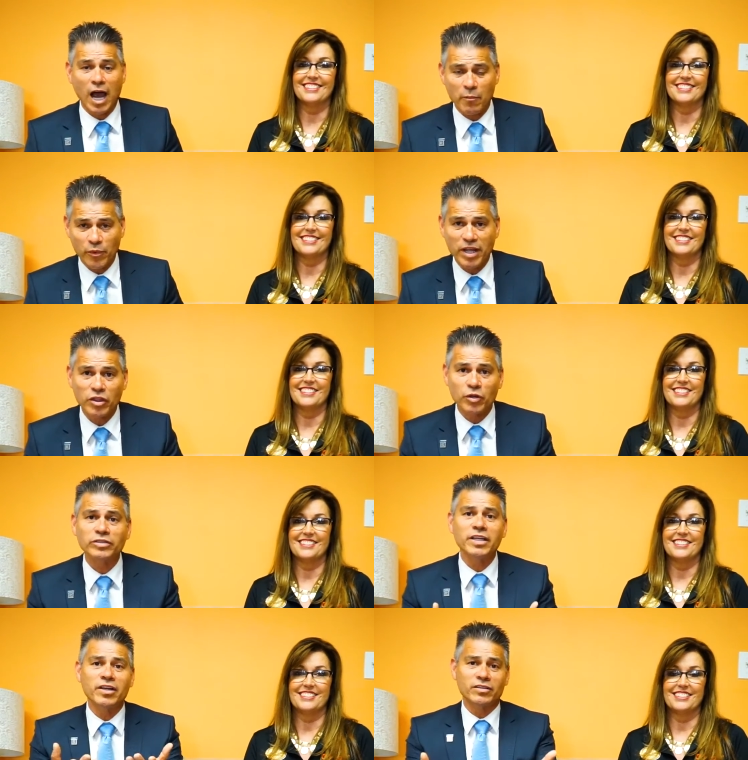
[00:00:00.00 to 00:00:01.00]
Speaker 1: I bring
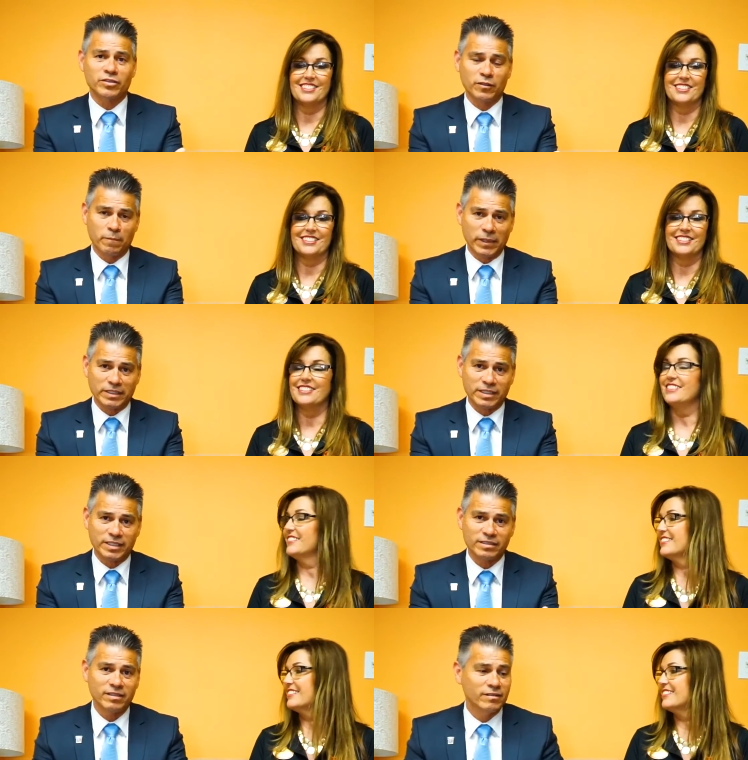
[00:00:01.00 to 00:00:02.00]
13 years to the
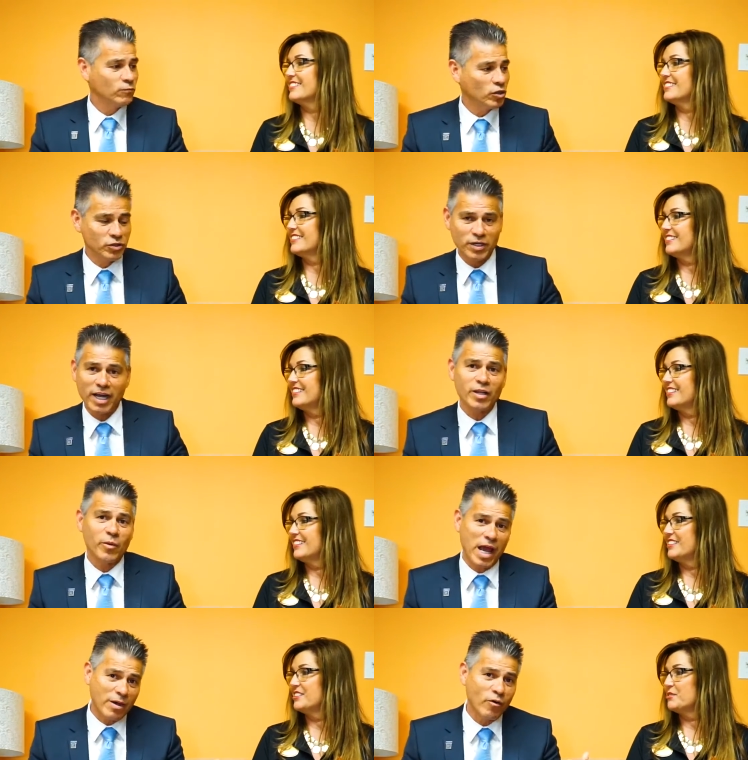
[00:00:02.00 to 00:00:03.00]
business. So together we
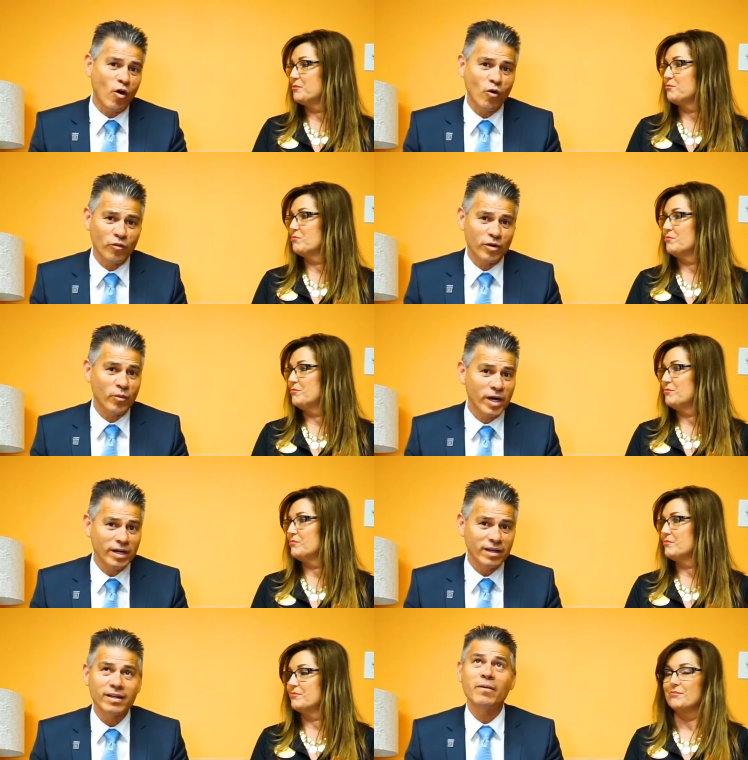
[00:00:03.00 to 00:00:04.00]
have over
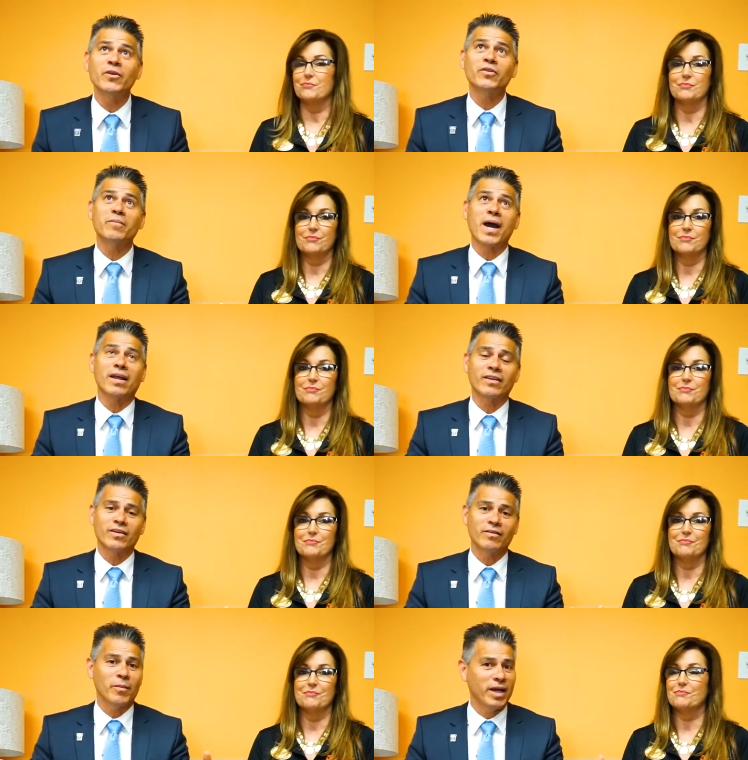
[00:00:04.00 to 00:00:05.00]
what? Let me do the math.
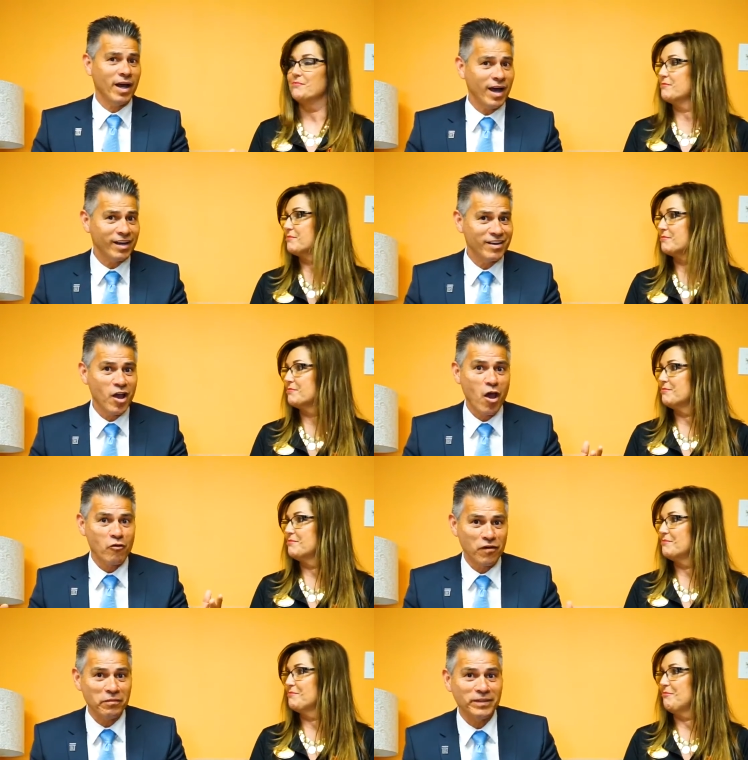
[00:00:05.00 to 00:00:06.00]
My God,
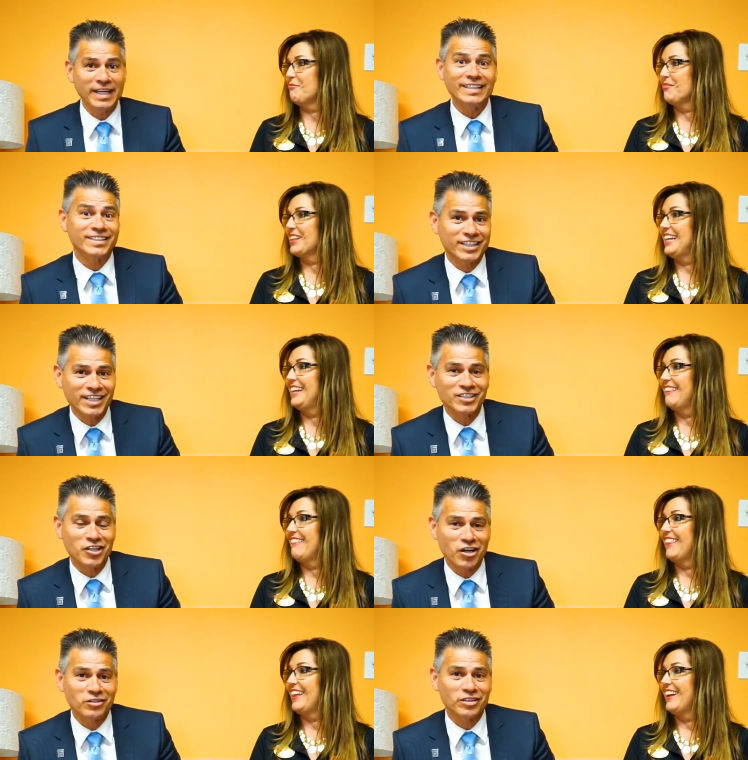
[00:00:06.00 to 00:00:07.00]
56
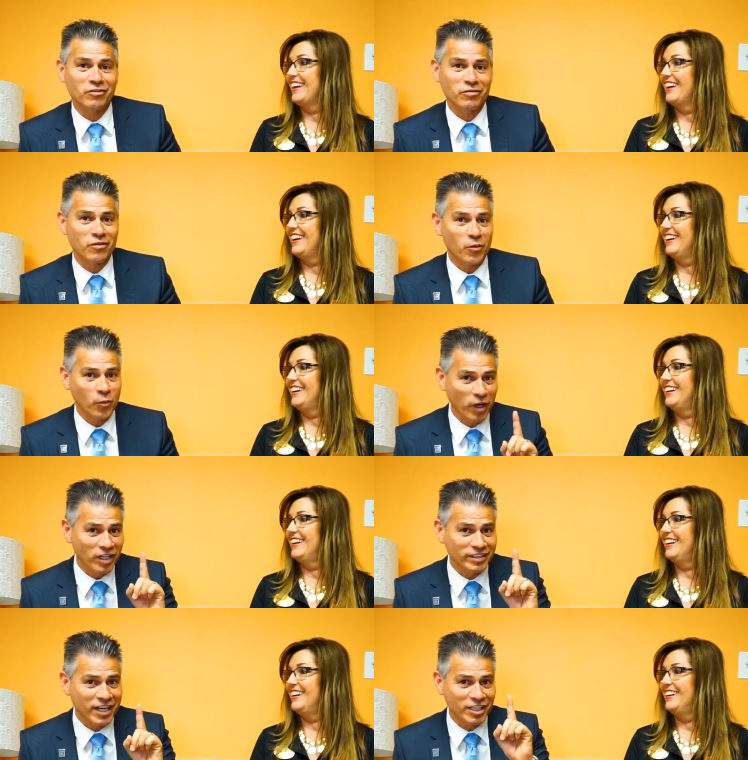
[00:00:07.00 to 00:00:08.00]
years of real
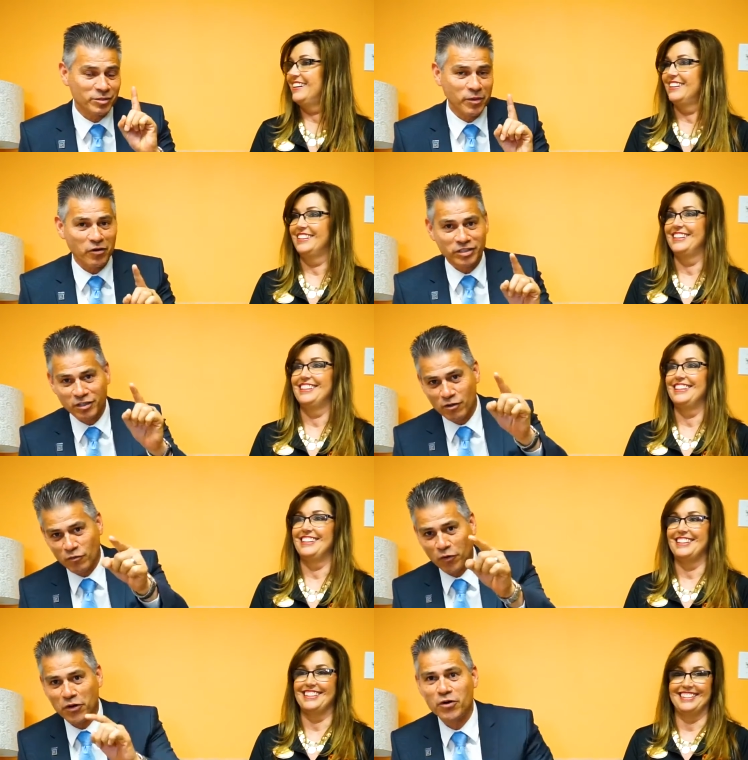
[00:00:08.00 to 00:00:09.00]
estate experience
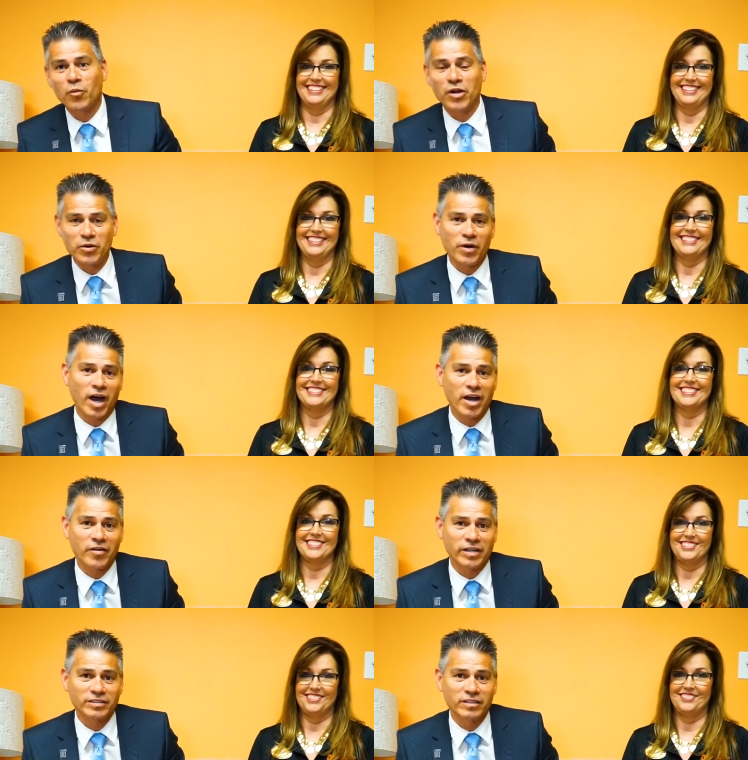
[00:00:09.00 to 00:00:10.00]
for you when you hire
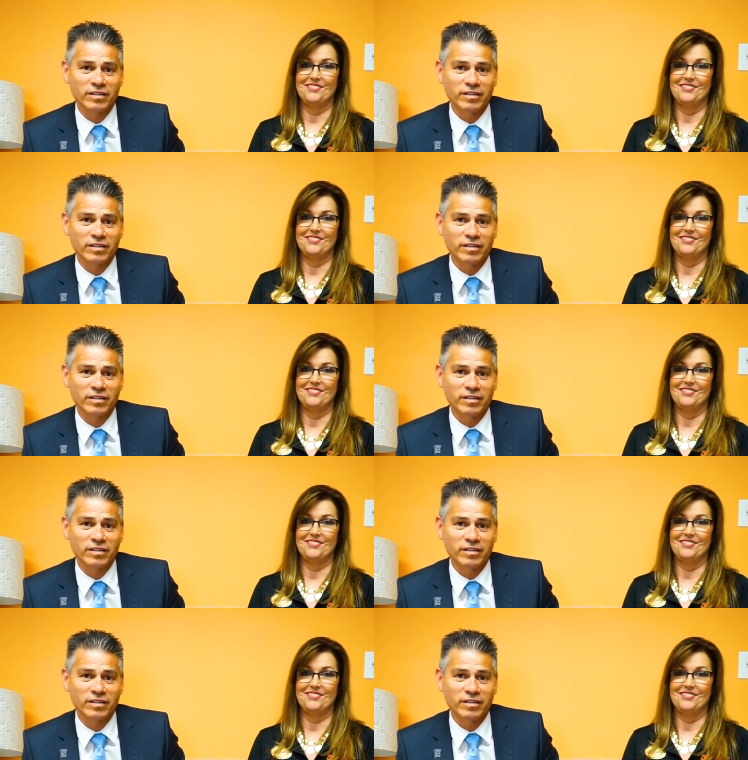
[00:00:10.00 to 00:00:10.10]
us.